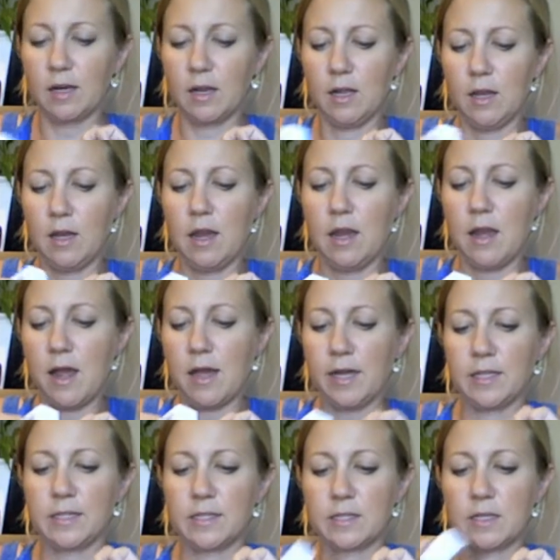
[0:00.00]
a
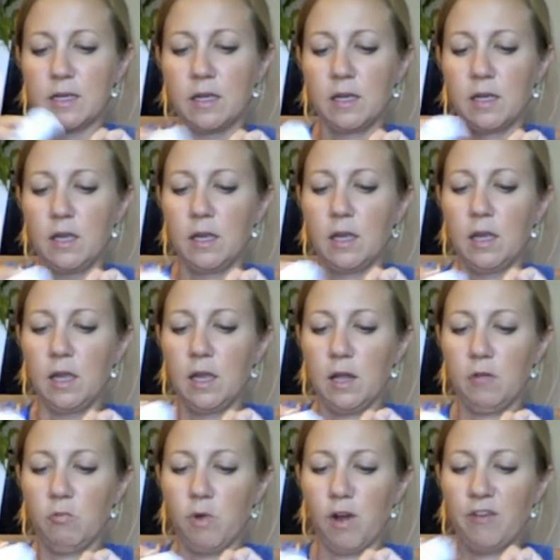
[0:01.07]
nice
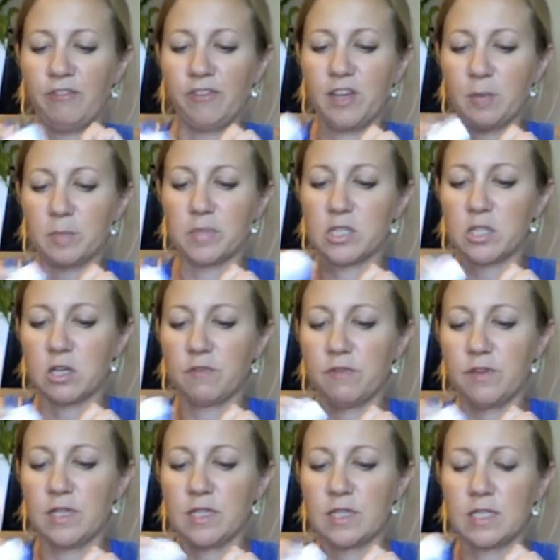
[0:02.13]
roughed up
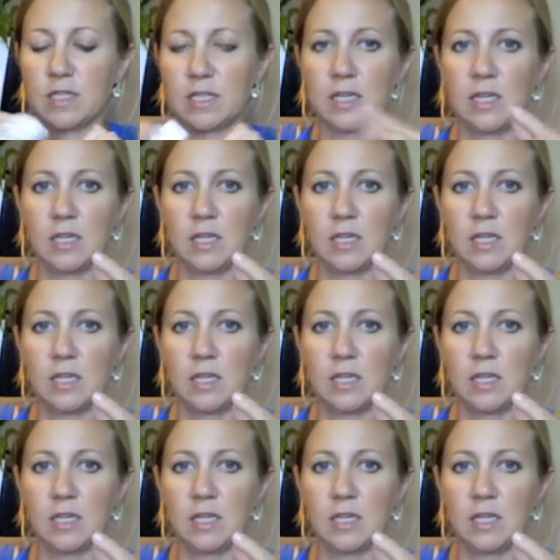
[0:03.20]
surface.